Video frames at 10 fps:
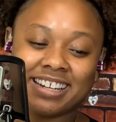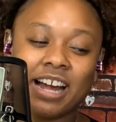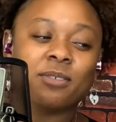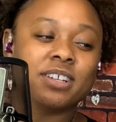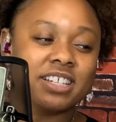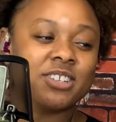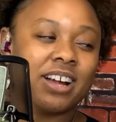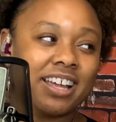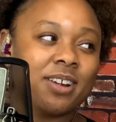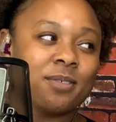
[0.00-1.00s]
Right. I really do.
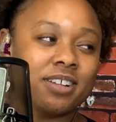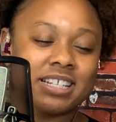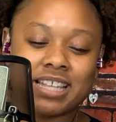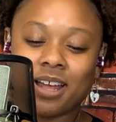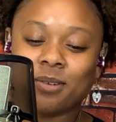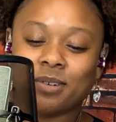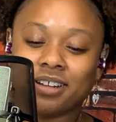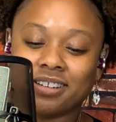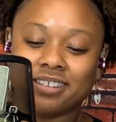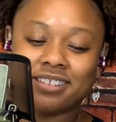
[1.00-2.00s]
I get really excited
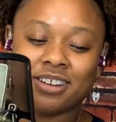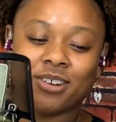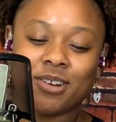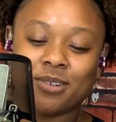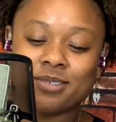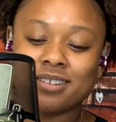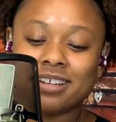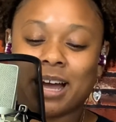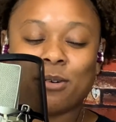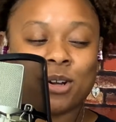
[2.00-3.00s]
when,
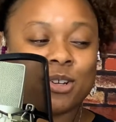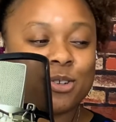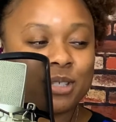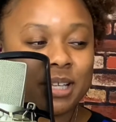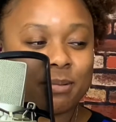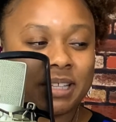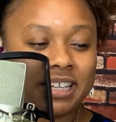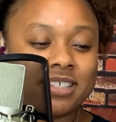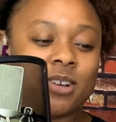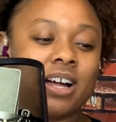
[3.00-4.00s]
I want to do something.
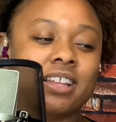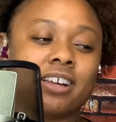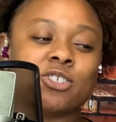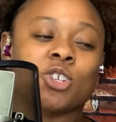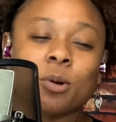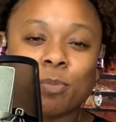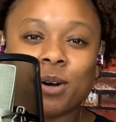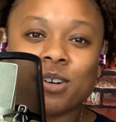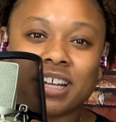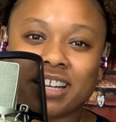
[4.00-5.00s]
And so I jump
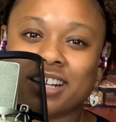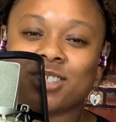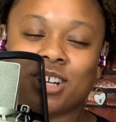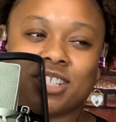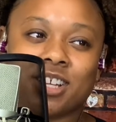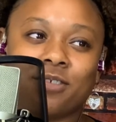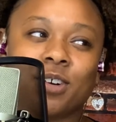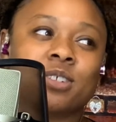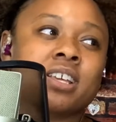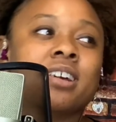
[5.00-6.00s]
on it and I start telling
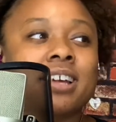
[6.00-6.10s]
folks.